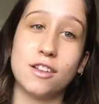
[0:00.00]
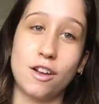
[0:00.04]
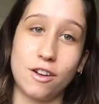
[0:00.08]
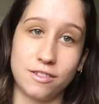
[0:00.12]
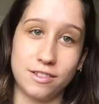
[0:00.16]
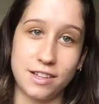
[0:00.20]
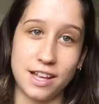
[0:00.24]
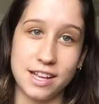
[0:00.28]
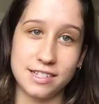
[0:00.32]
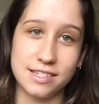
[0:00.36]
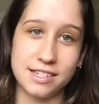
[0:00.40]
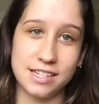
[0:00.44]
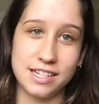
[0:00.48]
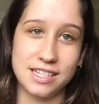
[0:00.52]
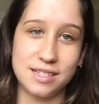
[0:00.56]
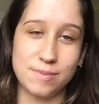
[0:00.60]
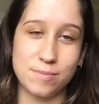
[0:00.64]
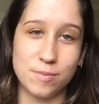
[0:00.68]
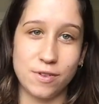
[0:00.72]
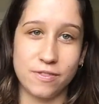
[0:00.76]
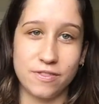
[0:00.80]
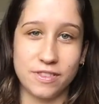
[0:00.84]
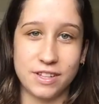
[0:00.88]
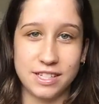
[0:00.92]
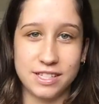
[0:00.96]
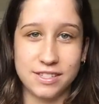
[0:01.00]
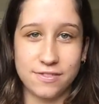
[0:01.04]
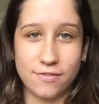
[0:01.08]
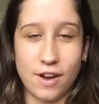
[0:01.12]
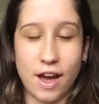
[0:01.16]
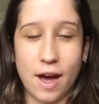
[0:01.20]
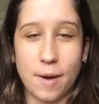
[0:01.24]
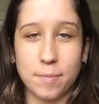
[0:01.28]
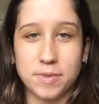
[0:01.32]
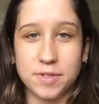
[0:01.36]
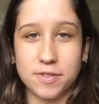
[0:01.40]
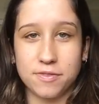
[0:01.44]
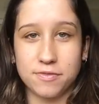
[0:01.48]
long-lasting smoothness for
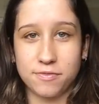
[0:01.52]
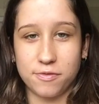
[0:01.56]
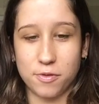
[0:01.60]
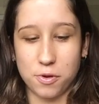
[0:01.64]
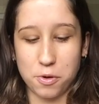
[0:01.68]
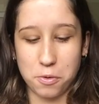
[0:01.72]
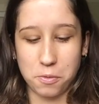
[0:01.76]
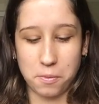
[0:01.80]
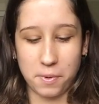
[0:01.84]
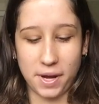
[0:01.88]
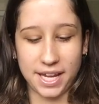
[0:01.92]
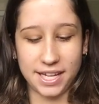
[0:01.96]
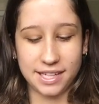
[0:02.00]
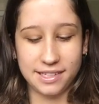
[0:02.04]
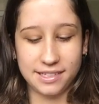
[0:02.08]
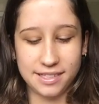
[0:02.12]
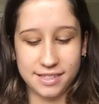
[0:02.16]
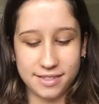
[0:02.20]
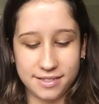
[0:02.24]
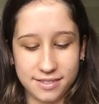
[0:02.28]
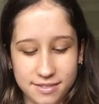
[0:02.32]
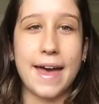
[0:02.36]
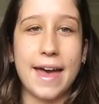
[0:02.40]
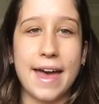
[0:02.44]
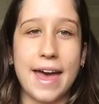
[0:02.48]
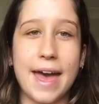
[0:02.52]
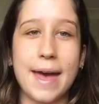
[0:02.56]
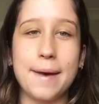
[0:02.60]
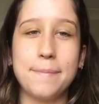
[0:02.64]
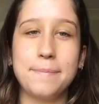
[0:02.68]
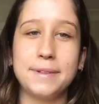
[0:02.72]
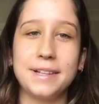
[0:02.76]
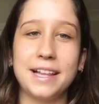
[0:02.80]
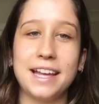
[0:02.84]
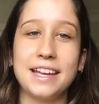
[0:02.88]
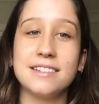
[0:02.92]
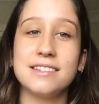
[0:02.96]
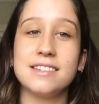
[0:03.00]
up to 4 weeks.
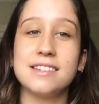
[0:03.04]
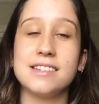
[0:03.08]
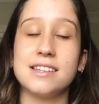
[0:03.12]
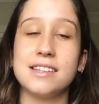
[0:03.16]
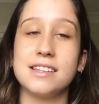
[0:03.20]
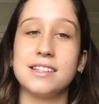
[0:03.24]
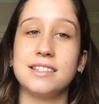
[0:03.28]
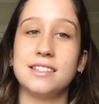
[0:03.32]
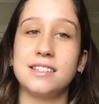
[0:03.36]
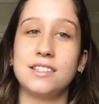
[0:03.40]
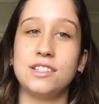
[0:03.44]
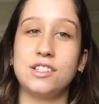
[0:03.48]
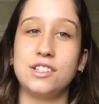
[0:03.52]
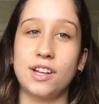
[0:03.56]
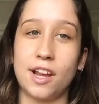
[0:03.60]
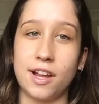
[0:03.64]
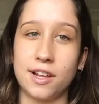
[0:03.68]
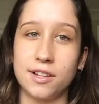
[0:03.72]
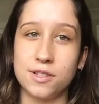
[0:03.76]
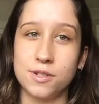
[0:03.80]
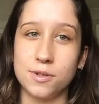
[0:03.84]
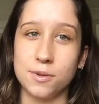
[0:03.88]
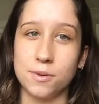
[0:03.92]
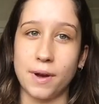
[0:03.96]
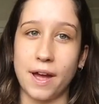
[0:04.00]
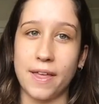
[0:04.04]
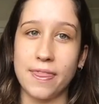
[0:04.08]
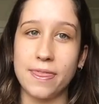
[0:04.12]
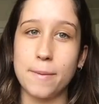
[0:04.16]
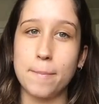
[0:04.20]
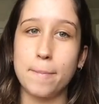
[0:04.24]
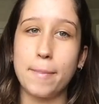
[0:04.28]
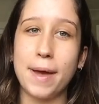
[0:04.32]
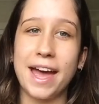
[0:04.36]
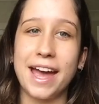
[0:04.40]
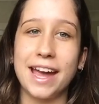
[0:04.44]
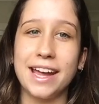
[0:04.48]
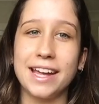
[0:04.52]
Epilation is gentle and the
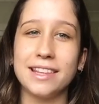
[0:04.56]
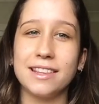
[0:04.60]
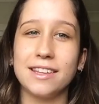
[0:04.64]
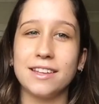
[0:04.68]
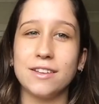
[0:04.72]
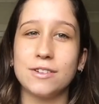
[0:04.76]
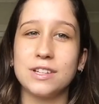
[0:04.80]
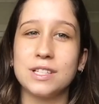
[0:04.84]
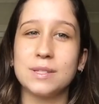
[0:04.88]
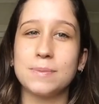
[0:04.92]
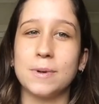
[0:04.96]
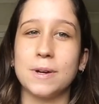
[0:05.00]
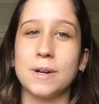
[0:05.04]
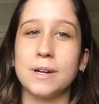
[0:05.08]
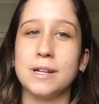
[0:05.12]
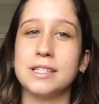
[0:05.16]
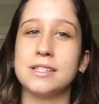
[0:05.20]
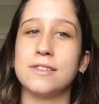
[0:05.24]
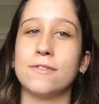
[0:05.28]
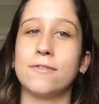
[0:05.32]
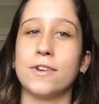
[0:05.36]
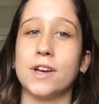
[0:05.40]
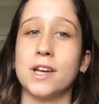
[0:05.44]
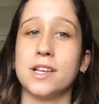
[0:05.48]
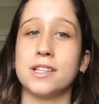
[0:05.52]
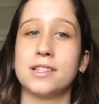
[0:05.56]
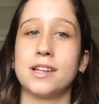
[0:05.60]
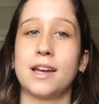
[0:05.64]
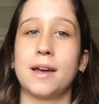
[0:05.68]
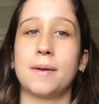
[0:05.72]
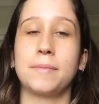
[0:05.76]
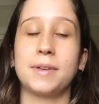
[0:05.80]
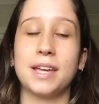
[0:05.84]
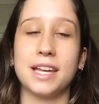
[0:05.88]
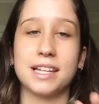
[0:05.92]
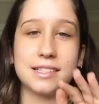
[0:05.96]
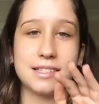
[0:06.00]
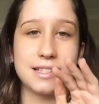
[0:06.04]
pain that you experience the first
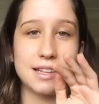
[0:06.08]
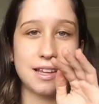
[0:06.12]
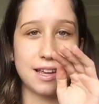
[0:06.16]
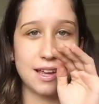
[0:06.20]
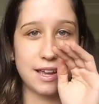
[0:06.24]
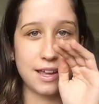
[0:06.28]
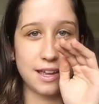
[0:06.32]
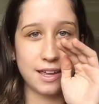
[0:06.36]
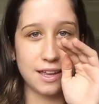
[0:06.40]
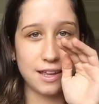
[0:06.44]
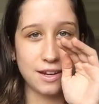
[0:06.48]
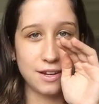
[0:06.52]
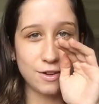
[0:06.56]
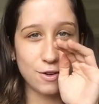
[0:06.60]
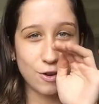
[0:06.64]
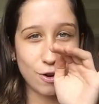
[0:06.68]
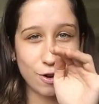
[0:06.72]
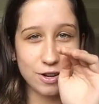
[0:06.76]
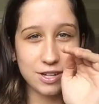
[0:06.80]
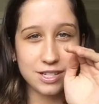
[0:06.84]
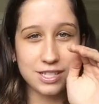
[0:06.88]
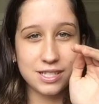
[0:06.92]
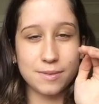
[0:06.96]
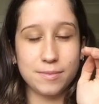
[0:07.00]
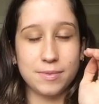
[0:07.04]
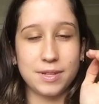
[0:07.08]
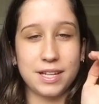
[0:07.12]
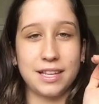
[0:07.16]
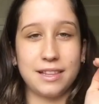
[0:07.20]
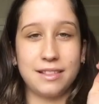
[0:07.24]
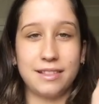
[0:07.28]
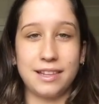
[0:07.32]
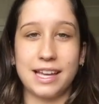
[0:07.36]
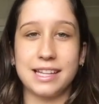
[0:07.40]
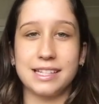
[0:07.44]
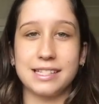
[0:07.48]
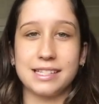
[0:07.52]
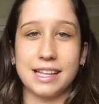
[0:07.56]
time gets noticeably
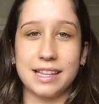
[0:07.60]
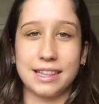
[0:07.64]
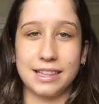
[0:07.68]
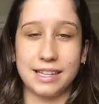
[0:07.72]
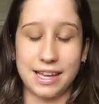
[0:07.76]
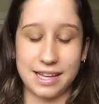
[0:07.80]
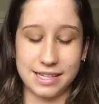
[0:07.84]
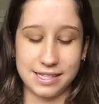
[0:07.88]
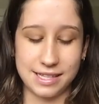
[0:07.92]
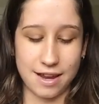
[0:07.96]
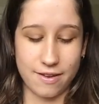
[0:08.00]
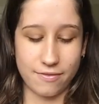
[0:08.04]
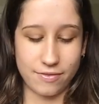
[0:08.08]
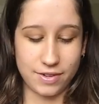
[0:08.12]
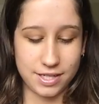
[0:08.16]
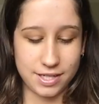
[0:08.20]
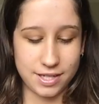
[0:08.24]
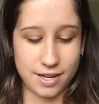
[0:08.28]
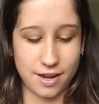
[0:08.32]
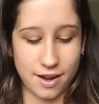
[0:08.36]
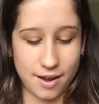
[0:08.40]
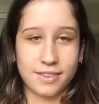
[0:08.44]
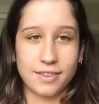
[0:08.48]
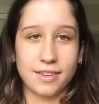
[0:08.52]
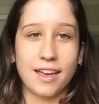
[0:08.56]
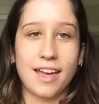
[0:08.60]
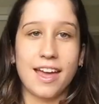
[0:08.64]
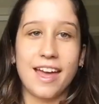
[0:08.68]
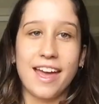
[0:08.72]
less and less every time.